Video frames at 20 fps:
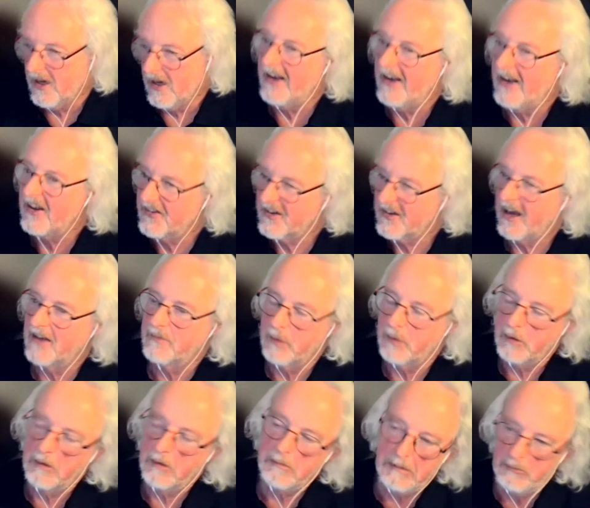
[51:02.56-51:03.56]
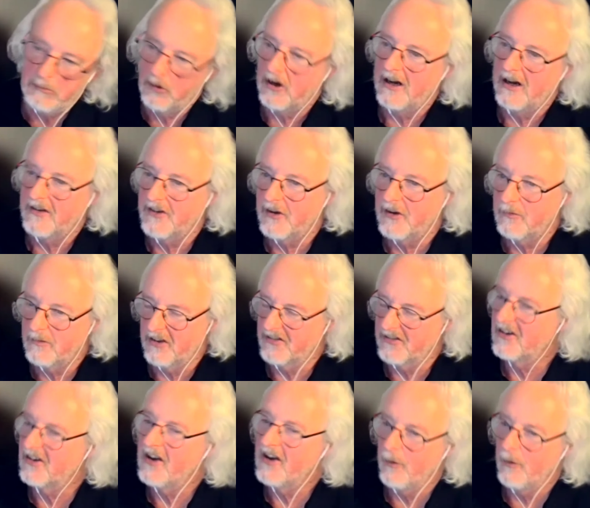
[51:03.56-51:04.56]
In this case, probably what I'll do, because
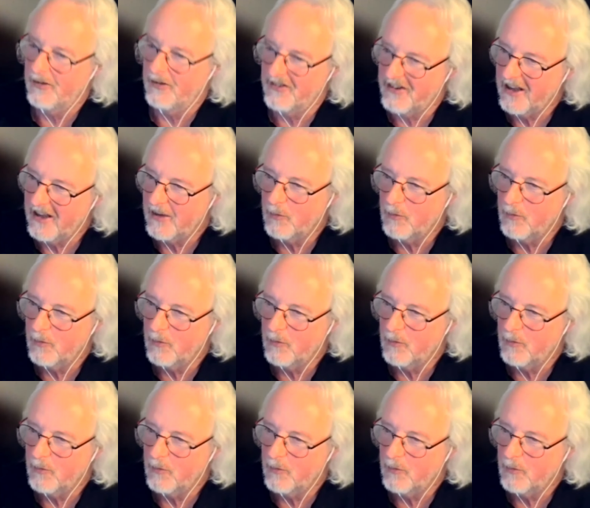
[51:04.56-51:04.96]
I know it's near